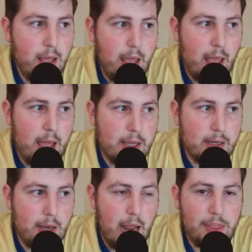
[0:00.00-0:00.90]

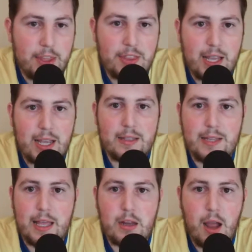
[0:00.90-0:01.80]
And I think
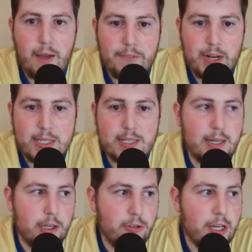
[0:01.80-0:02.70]
that confidence and
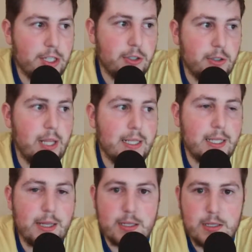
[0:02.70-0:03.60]
that aggression led
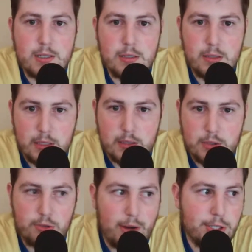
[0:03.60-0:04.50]
to this
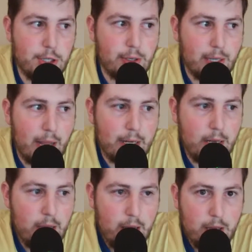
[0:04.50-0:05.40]
great shooting night.
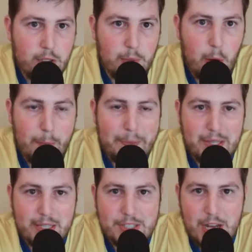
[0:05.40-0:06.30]
So I'm hoping
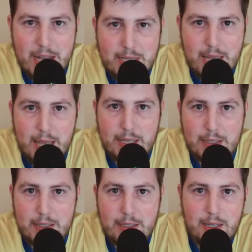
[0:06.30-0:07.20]
the Jazz
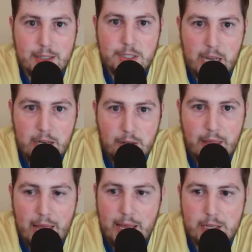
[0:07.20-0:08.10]
can channel
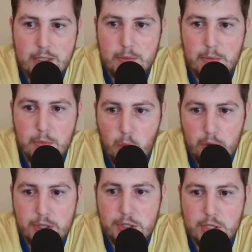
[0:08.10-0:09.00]
that into
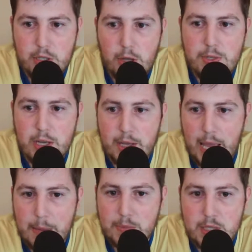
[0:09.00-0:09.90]
more than just closeout
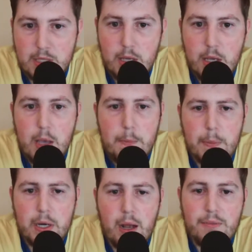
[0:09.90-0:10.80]
games,
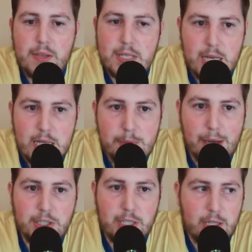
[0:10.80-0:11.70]
but obviously
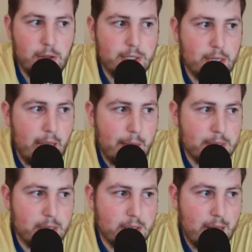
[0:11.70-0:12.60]
especially closeout
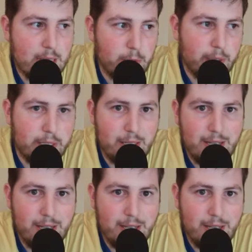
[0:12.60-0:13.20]
games, because that's when